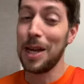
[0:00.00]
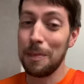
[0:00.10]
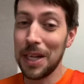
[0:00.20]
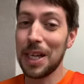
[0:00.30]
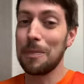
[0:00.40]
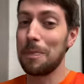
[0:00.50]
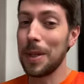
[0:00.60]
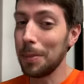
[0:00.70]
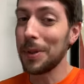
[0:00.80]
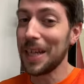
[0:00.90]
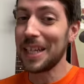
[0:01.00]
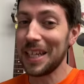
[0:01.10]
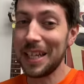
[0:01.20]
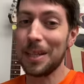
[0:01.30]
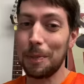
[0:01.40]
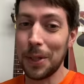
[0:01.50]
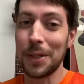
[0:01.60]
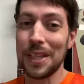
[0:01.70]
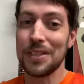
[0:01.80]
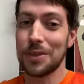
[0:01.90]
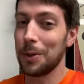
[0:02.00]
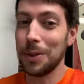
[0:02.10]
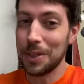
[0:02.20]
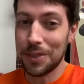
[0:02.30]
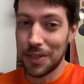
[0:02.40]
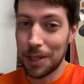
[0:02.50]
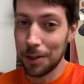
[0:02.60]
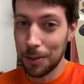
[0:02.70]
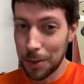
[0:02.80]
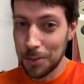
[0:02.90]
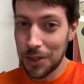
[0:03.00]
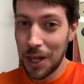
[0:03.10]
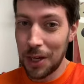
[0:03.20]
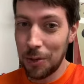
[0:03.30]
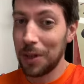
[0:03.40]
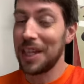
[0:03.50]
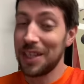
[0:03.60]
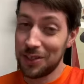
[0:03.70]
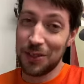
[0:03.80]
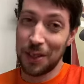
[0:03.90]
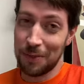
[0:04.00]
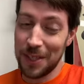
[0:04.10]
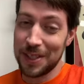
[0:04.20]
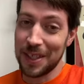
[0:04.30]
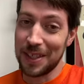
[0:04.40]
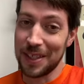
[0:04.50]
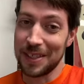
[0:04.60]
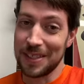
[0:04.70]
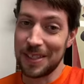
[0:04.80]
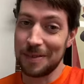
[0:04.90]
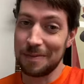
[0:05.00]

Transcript: meaning people can't get into buildings or into secure rooms where they can start fixing things.